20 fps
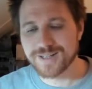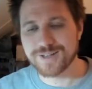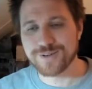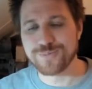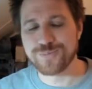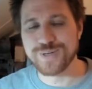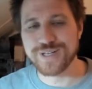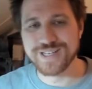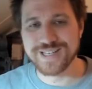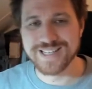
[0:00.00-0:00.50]

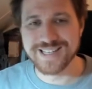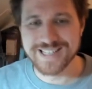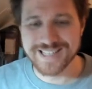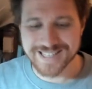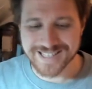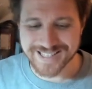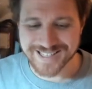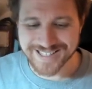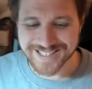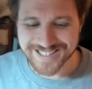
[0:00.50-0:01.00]
really,
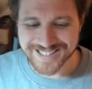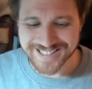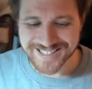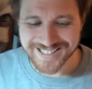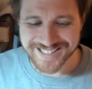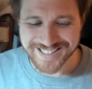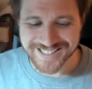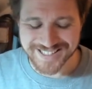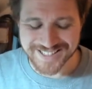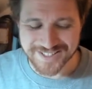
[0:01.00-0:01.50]

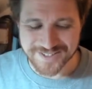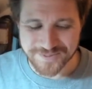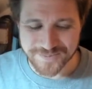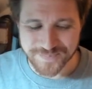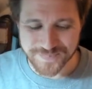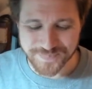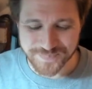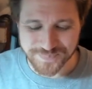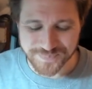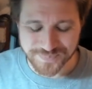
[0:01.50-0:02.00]

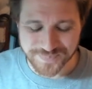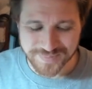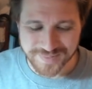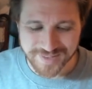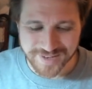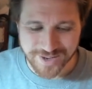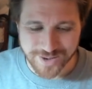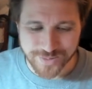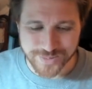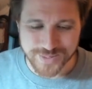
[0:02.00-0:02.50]

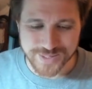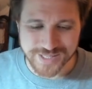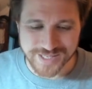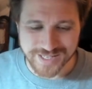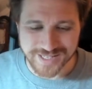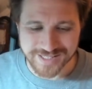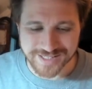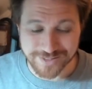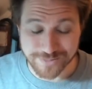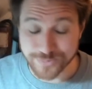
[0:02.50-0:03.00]
how do you
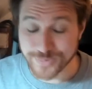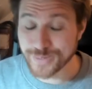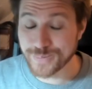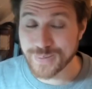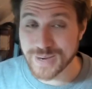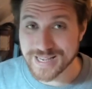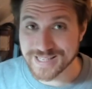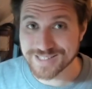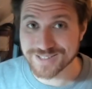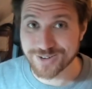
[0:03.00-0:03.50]
say it,
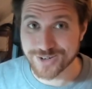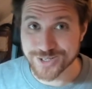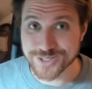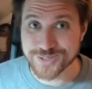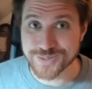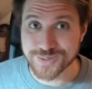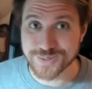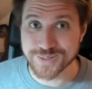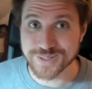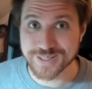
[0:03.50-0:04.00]
regret
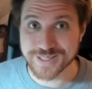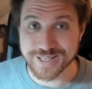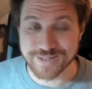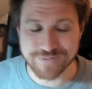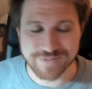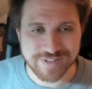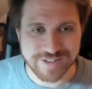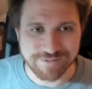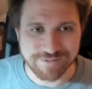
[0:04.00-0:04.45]
arsenaling that flick